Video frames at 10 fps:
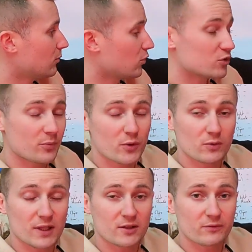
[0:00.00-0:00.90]
much the
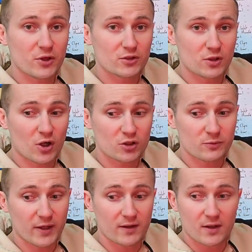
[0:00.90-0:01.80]
boot lid conversion cost
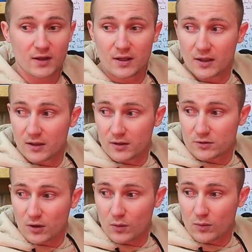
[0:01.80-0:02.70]
me.
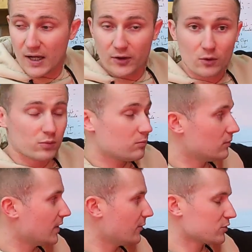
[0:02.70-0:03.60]
So I know
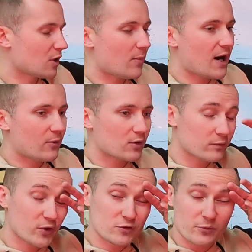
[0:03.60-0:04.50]
it wasn't a Mark 1
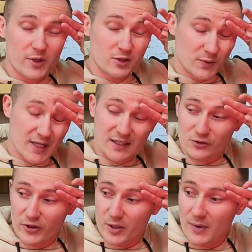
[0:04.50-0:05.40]
conversion for me because my car's
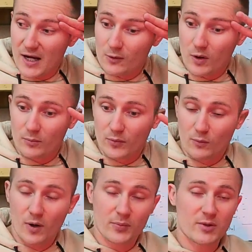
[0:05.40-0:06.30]
already a Mark 1,
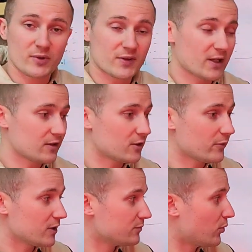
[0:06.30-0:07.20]
but what people are thinking of
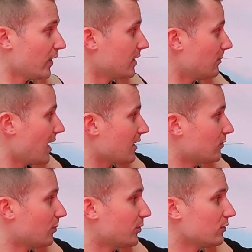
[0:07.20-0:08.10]
doing is putting a Mark
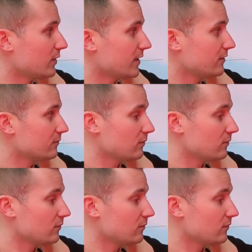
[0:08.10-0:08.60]
1 boot lid